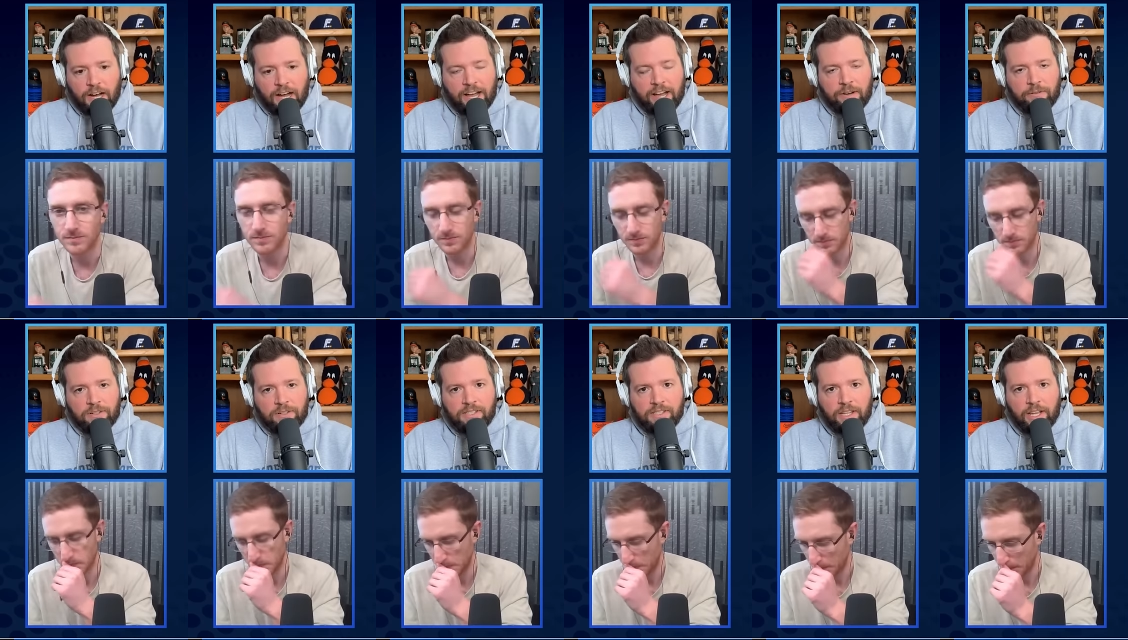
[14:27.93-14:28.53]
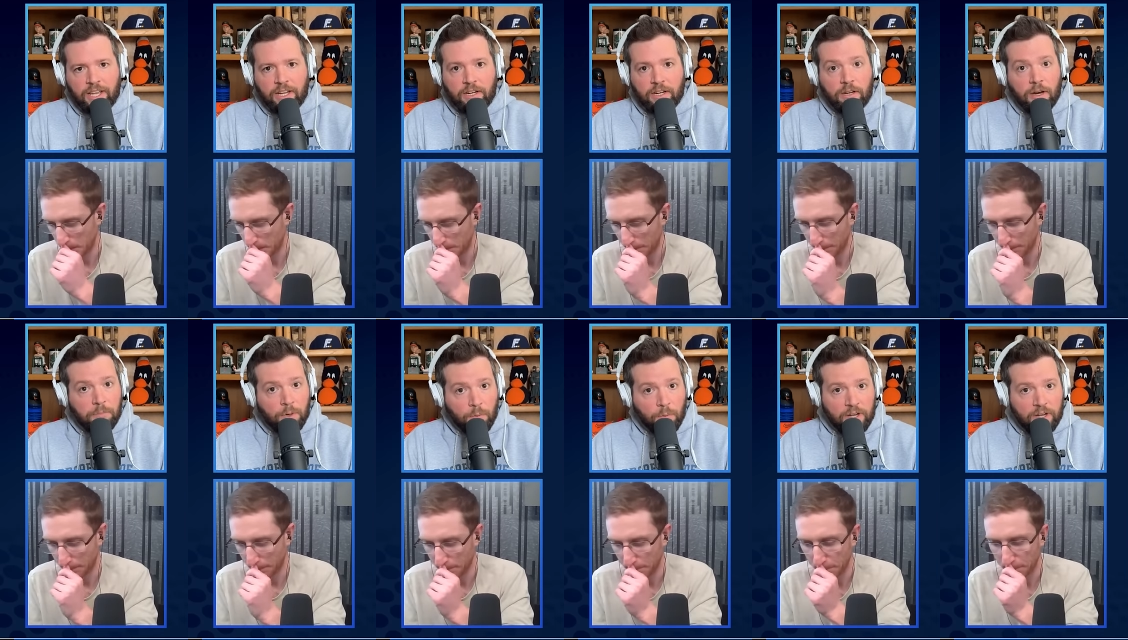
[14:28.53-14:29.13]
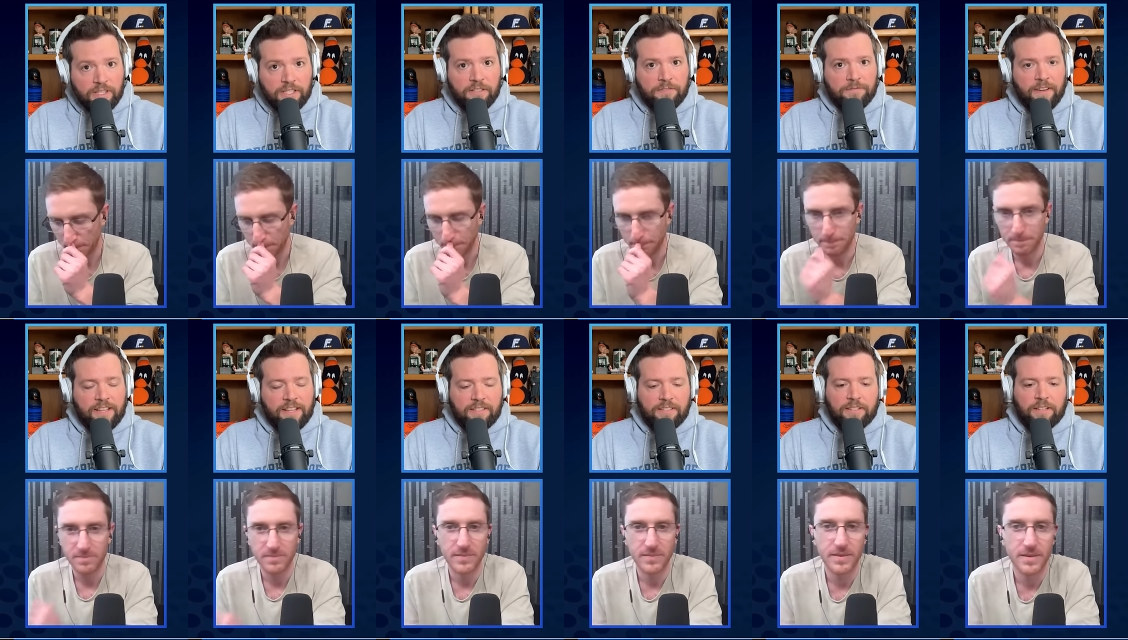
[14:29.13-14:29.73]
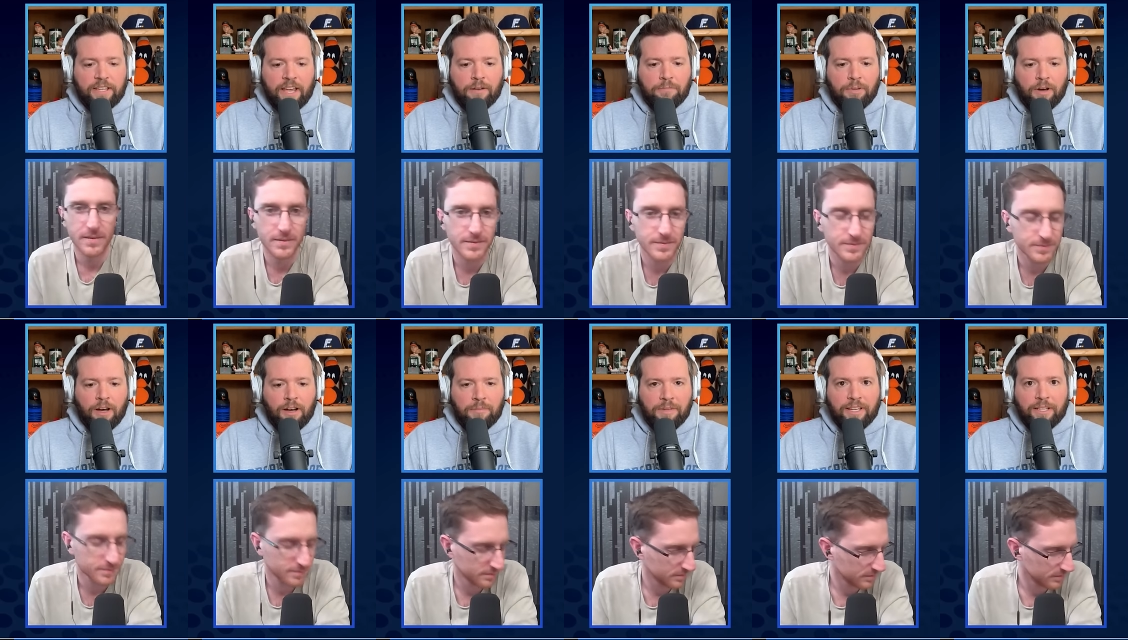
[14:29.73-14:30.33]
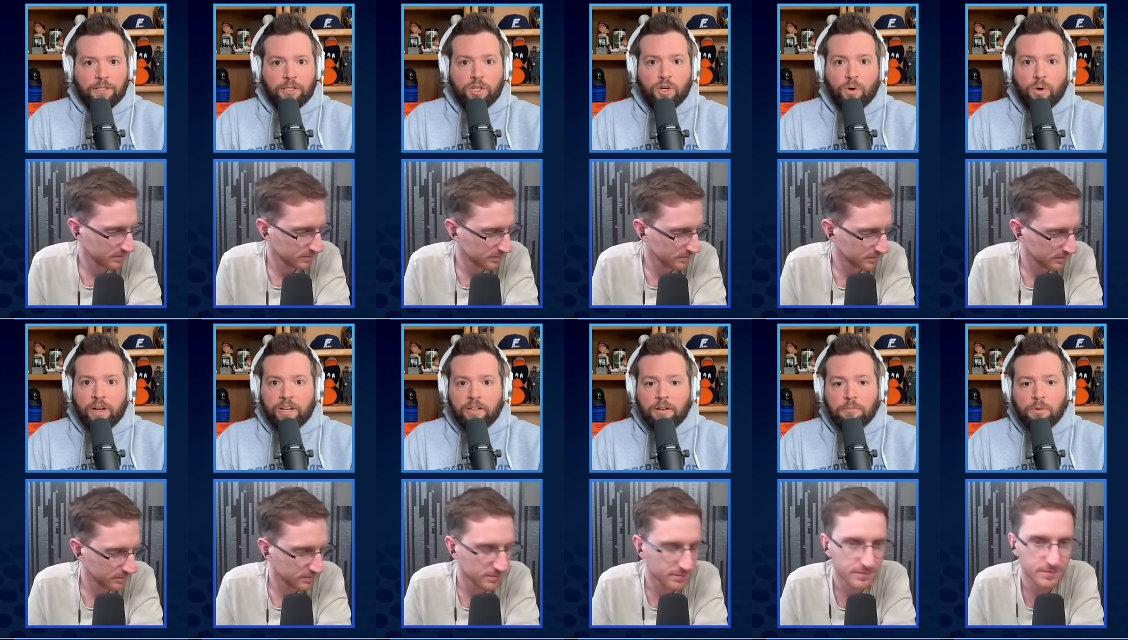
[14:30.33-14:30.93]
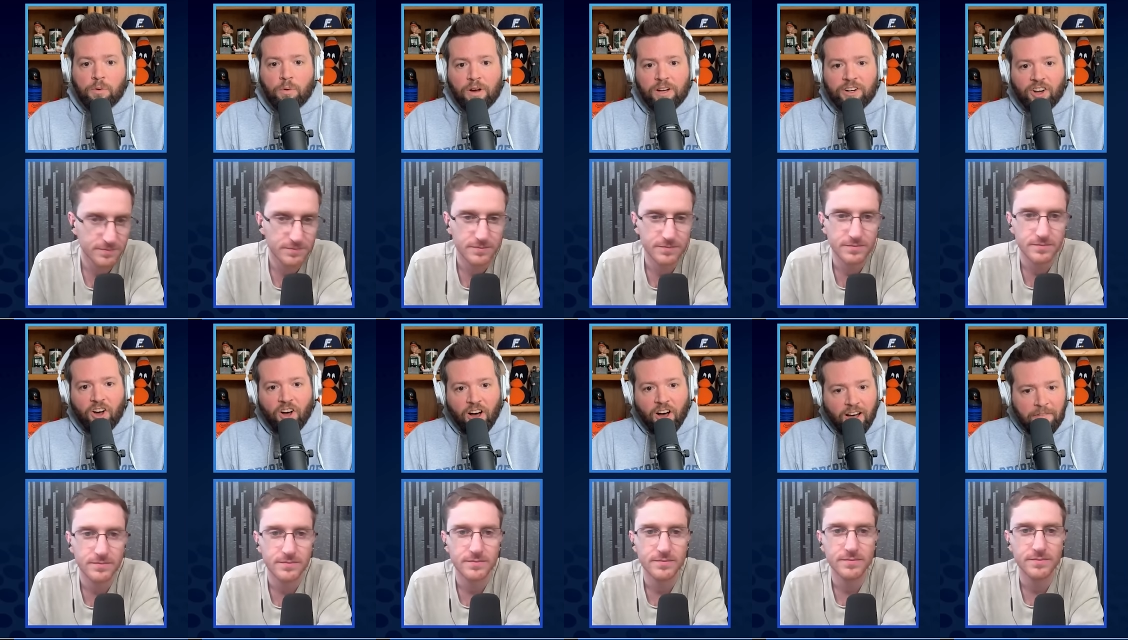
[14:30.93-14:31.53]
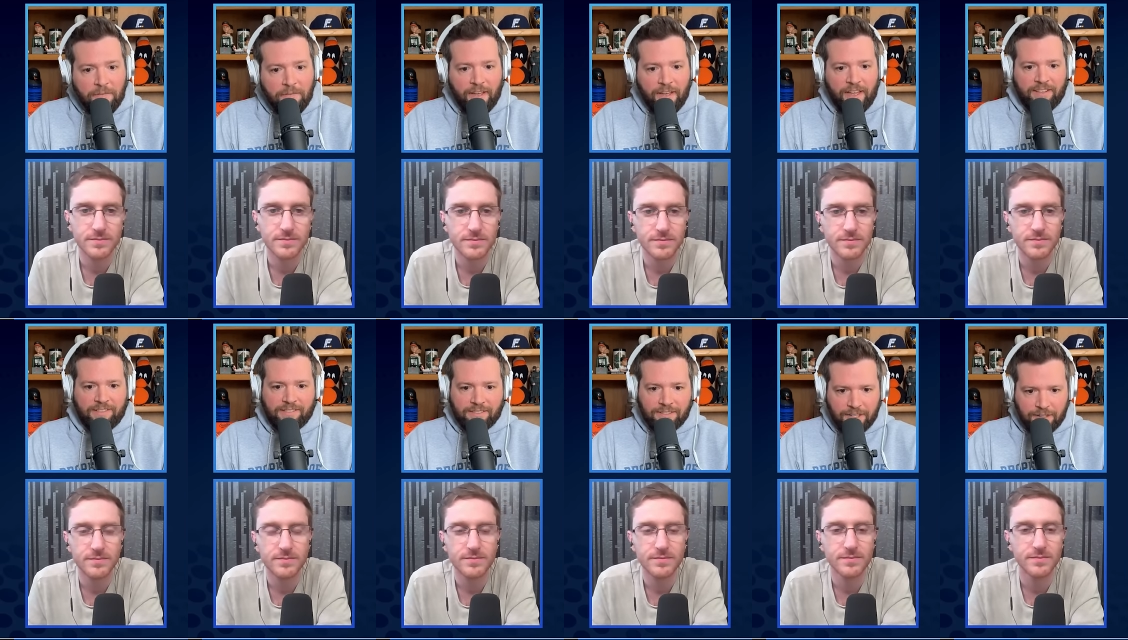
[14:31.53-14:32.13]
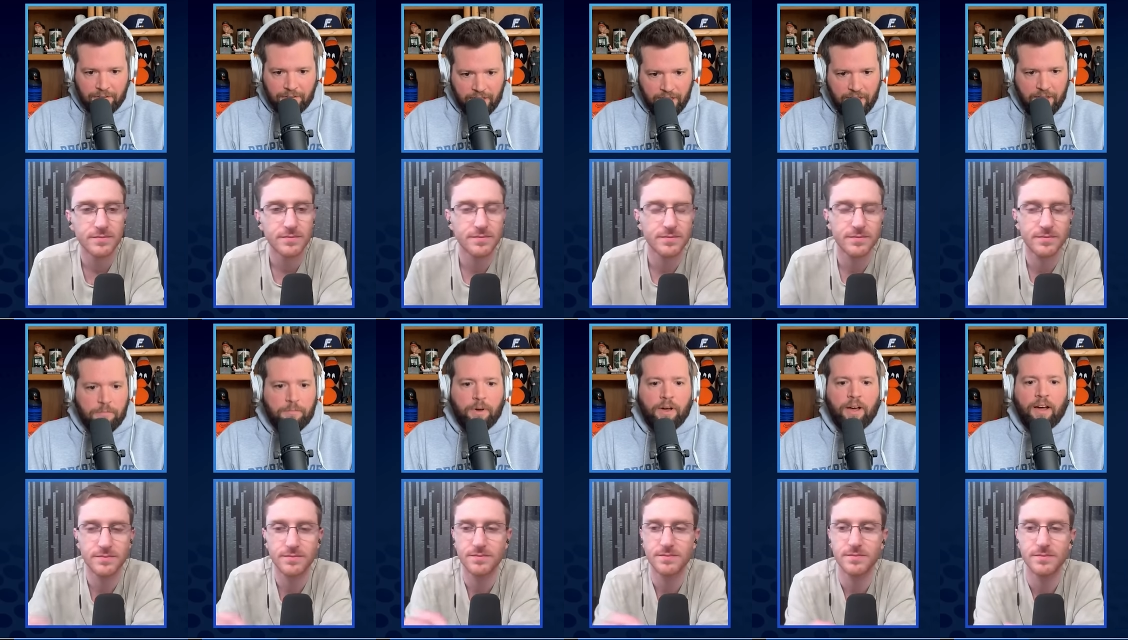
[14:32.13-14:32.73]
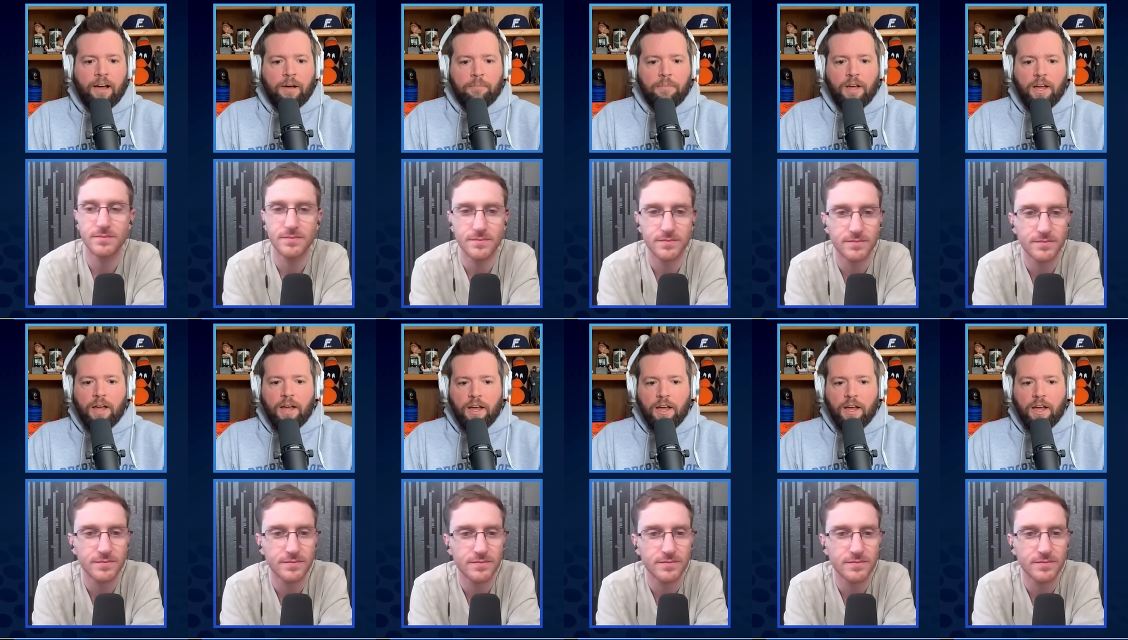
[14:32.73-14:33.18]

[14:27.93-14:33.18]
Speaker 1: Iowa State, number one defense in KenPom. Illinois, number one offense in KenPom.